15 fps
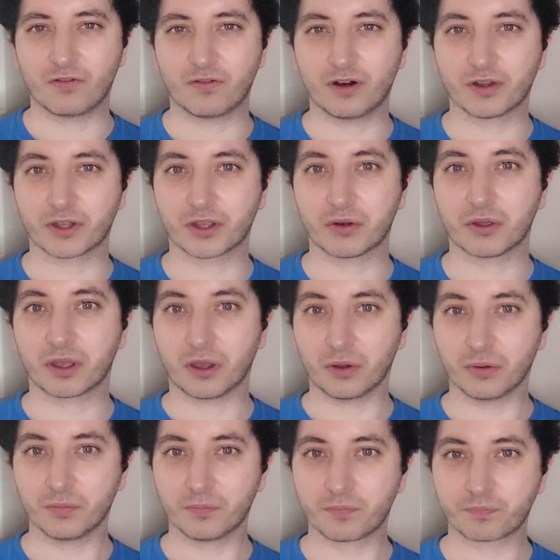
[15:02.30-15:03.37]
far they're going to
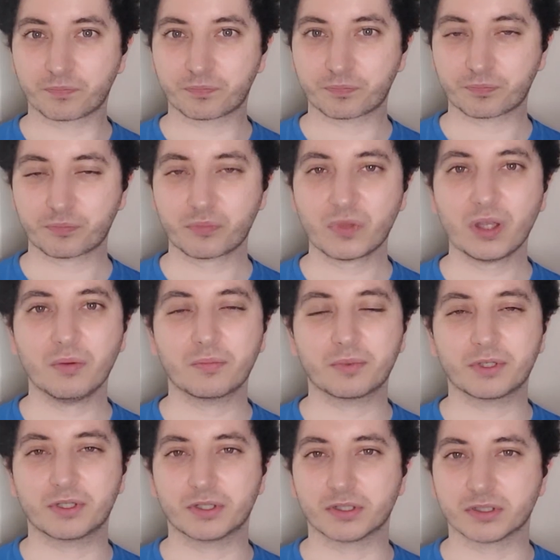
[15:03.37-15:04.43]
go
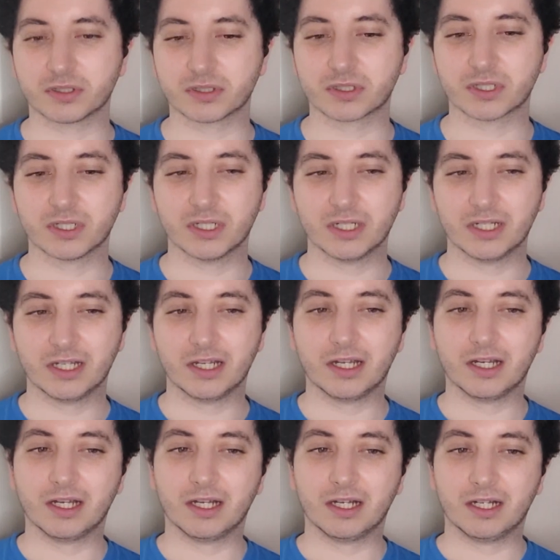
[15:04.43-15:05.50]
because
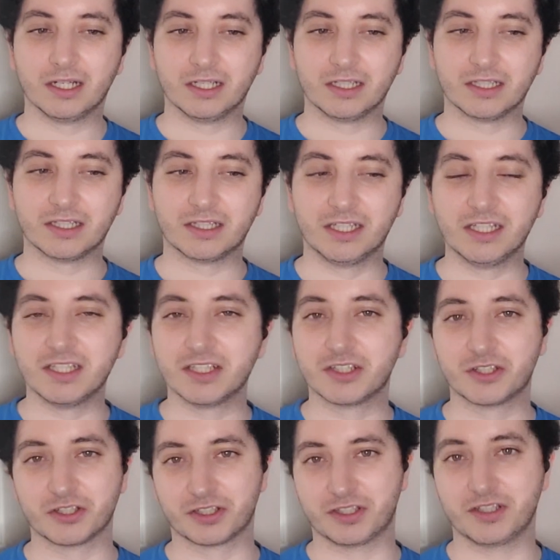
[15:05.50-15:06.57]
this is
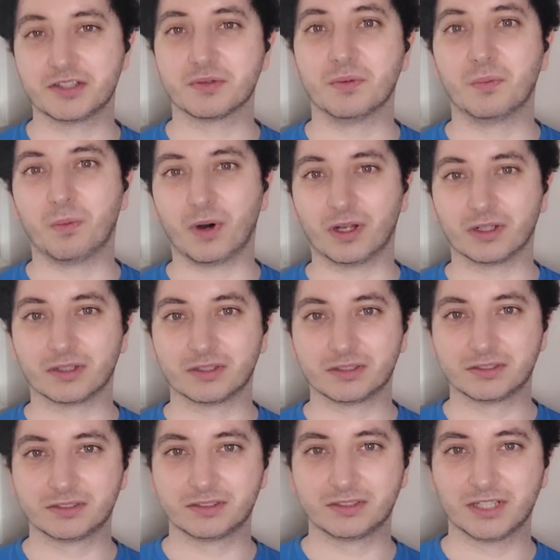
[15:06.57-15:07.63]
just season one,
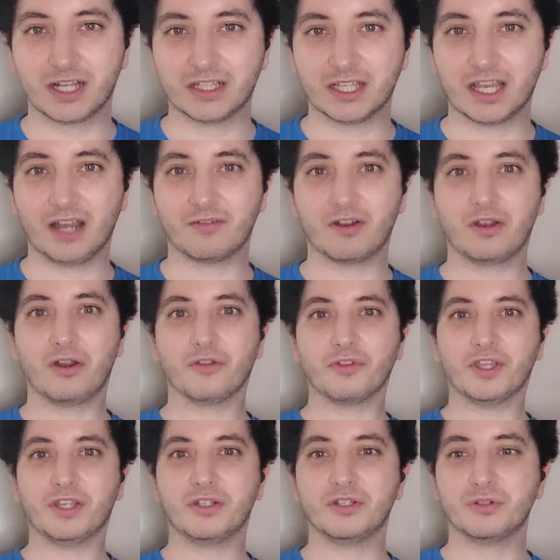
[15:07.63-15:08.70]
and they have a lot they
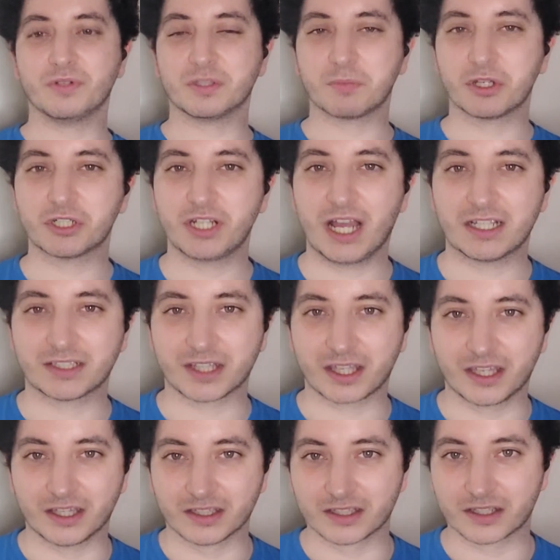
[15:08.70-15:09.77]
can do, especially as the
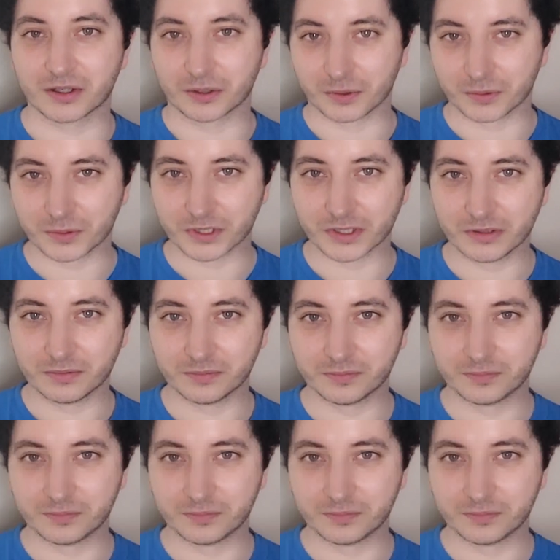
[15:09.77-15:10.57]
kids get older.